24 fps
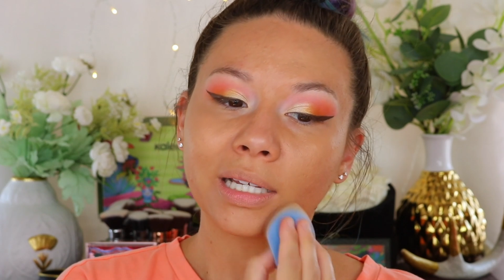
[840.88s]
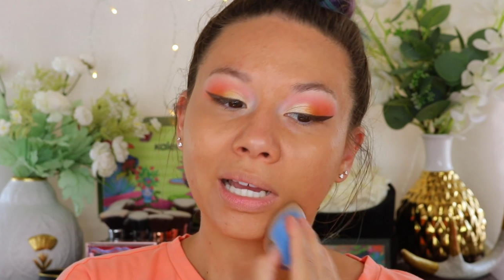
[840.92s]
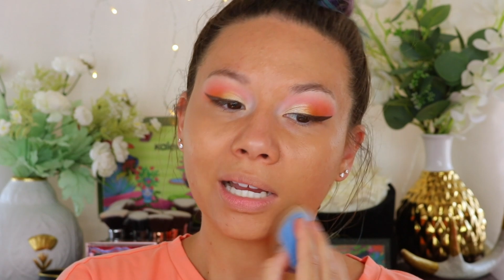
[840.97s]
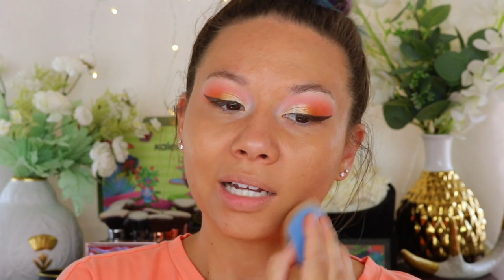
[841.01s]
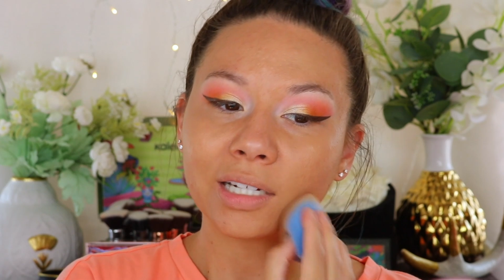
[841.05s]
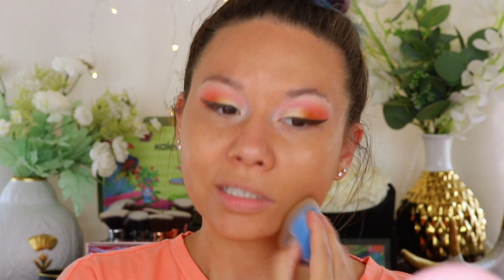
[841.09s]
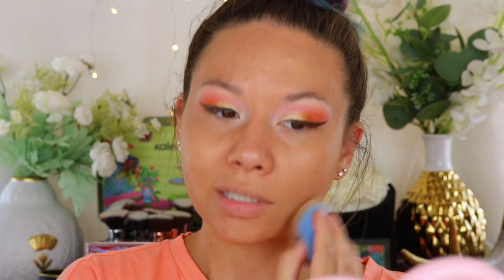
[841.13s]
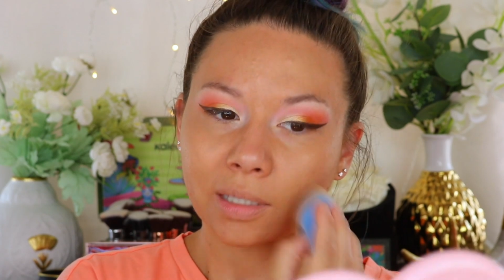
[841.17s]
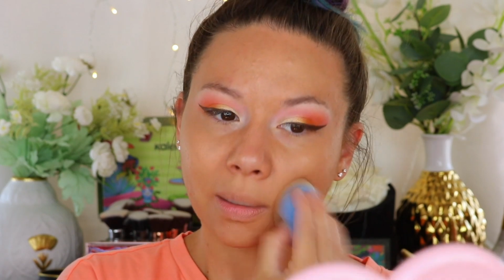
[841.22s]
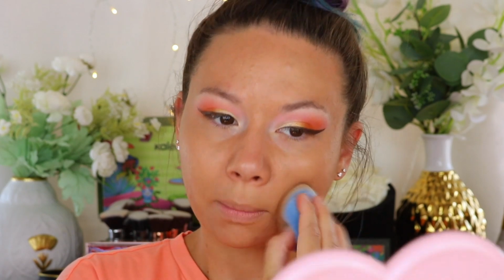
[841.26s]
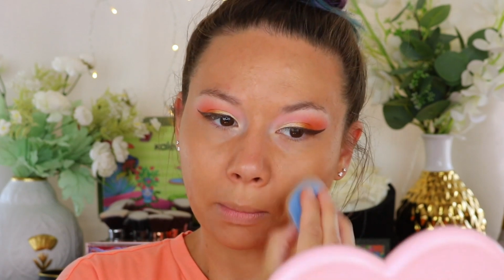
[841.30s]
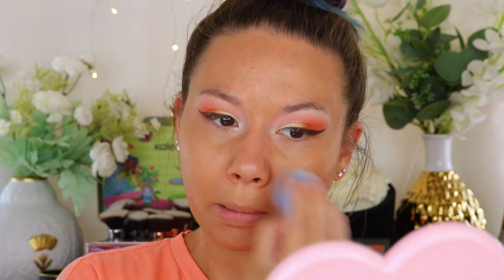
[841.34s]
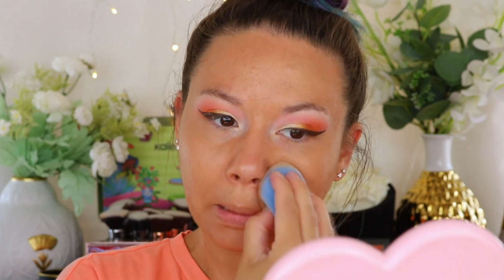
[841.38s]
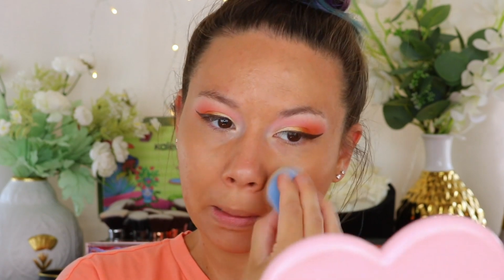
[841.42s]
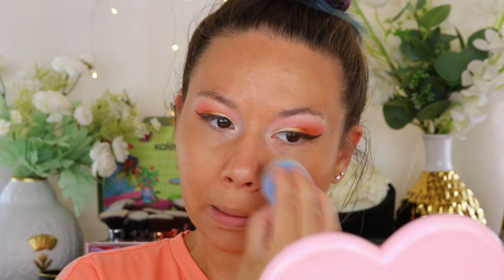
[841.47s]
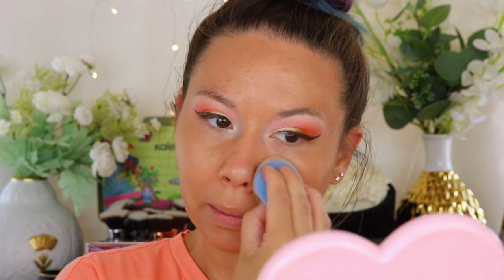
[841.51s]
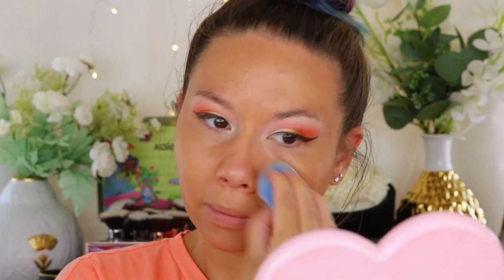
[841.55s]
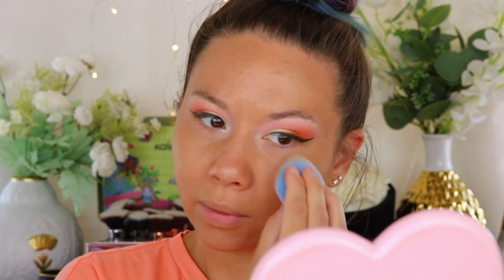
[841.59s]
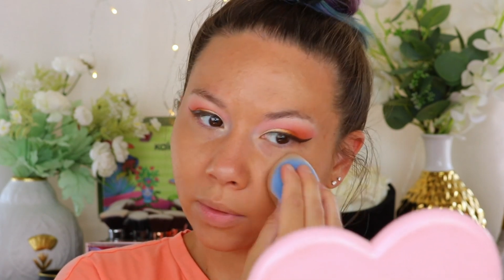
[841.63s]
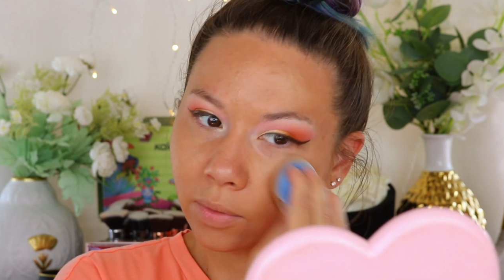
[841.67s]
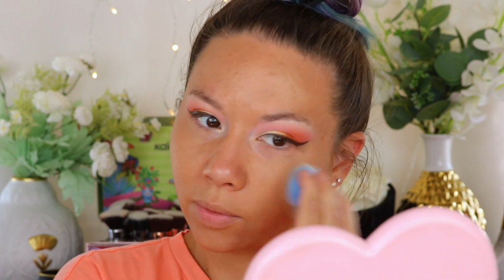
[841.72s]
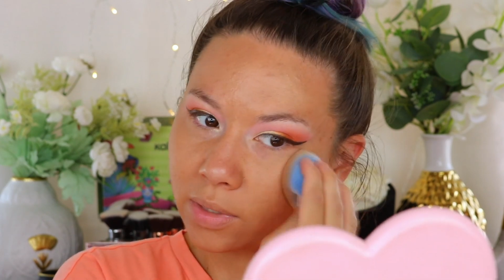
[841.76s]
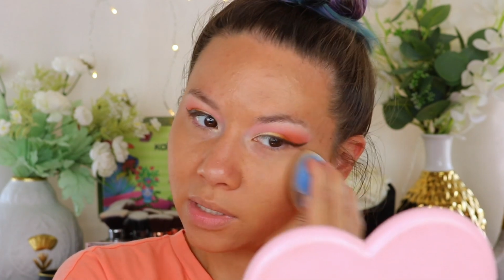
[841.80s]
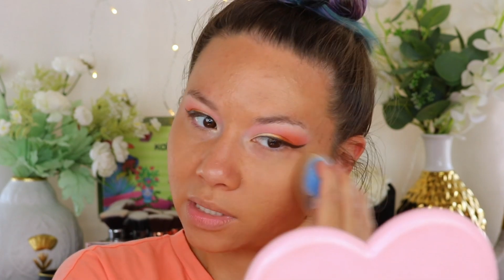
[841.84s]
gosh, I'm gonna
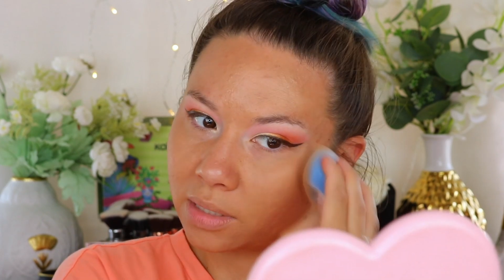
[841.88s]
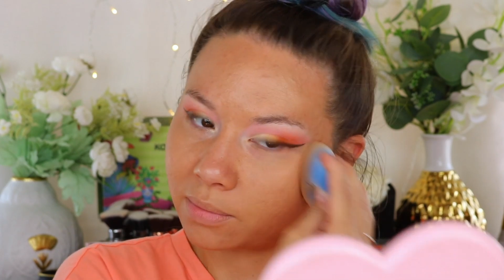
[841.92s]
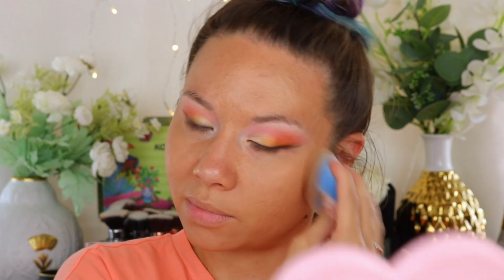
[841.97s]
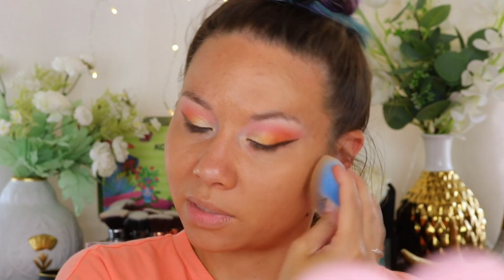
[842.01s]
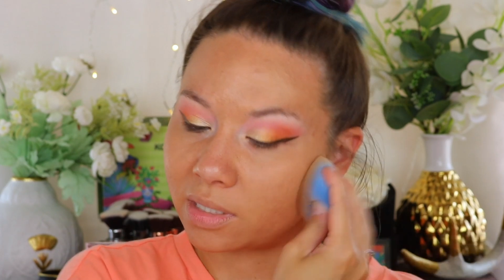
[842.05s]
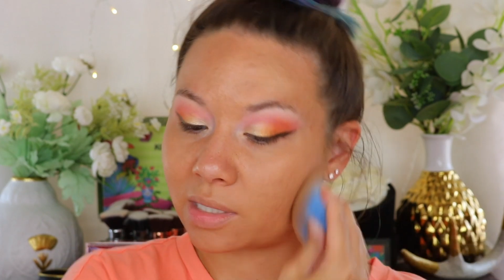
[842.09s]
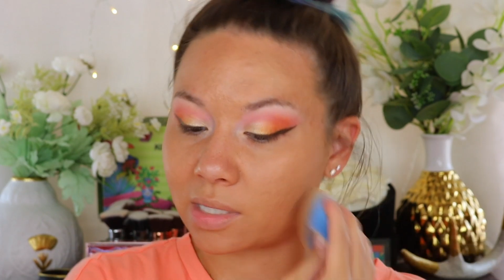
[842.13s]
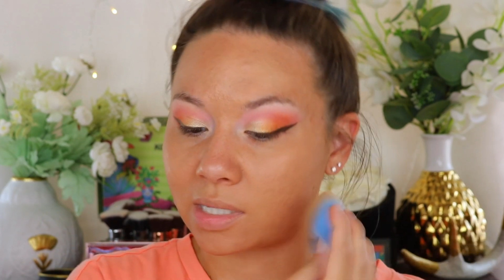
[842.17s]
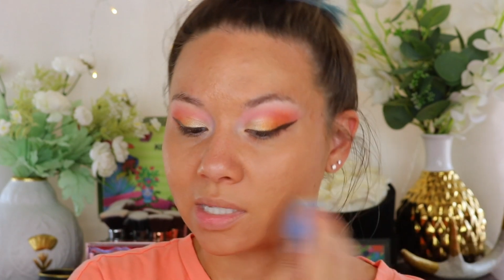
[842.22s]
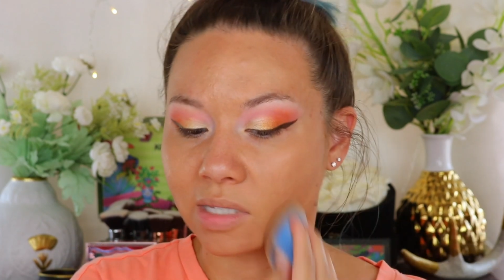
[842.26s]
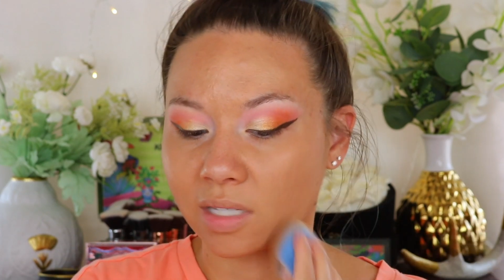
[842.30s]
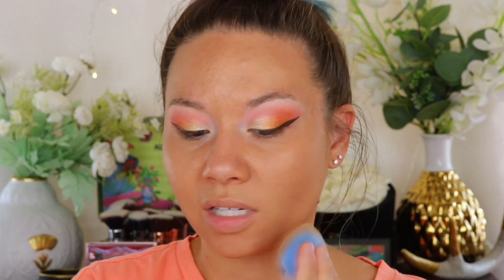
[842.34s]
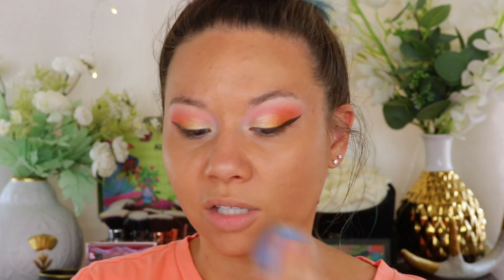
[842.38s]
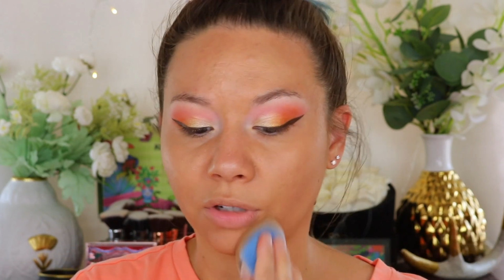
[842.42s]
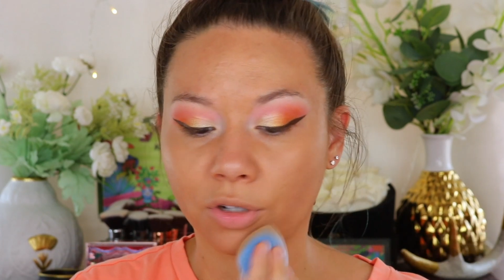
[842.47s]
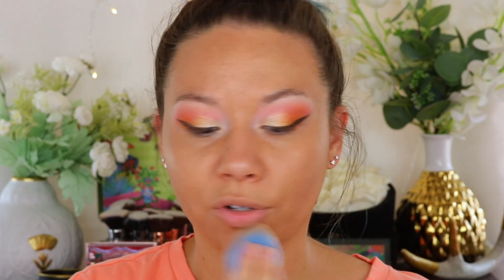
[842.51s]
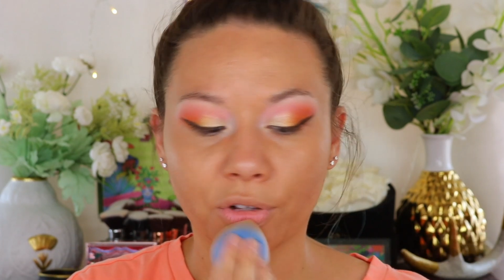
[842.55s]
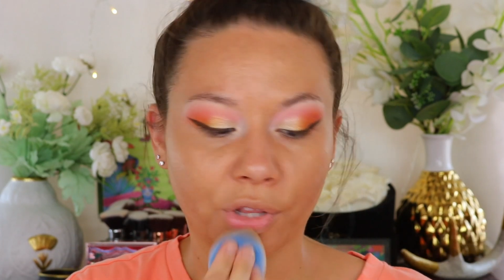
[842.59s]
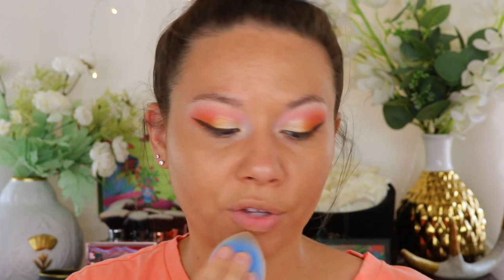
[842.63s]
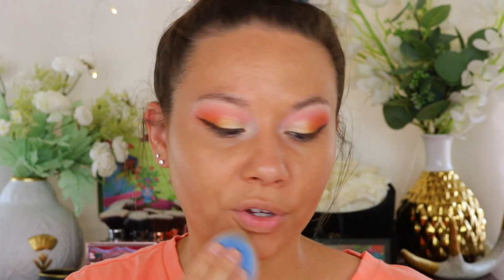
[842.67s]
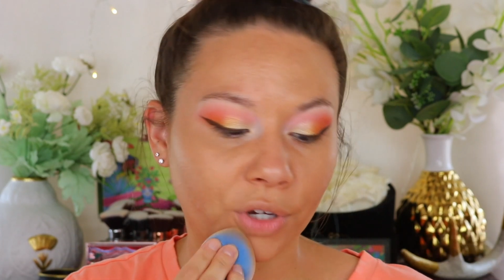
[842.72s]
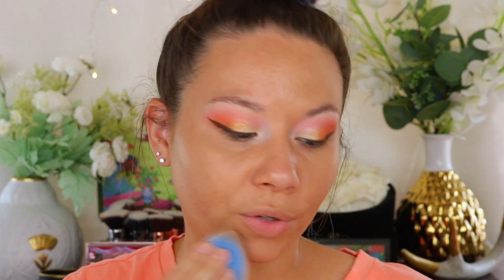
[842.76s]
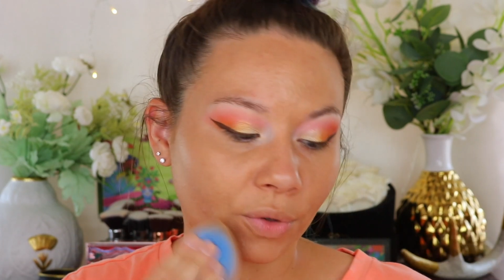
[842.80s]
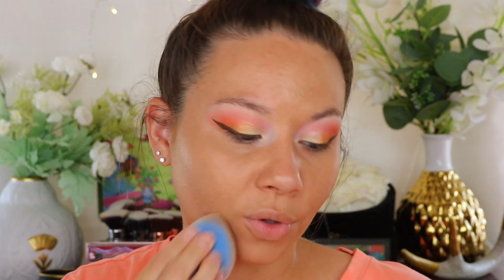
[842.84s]
go in with some
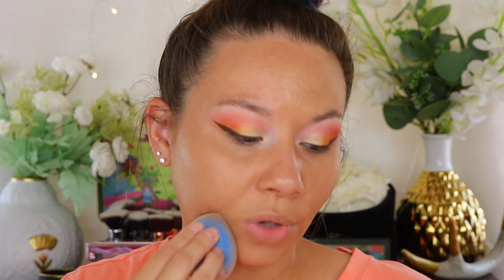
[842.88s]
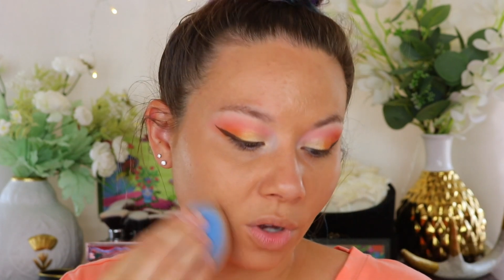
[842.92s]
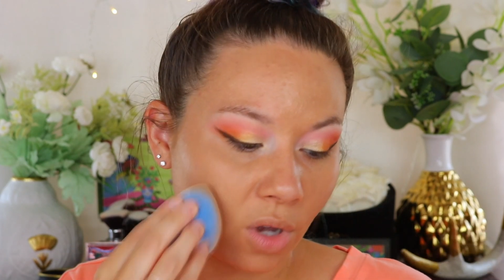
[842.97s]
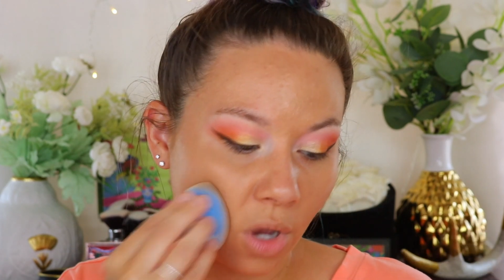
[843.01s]
concealer though,